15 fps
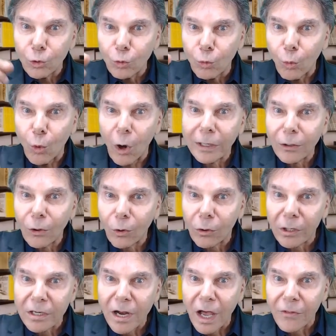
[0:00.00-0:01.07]
one or
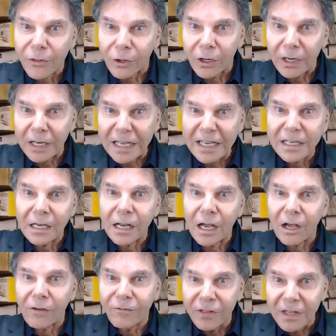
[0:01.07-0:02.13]
another
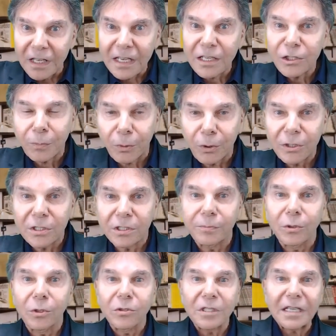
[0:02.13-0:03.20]
of these principles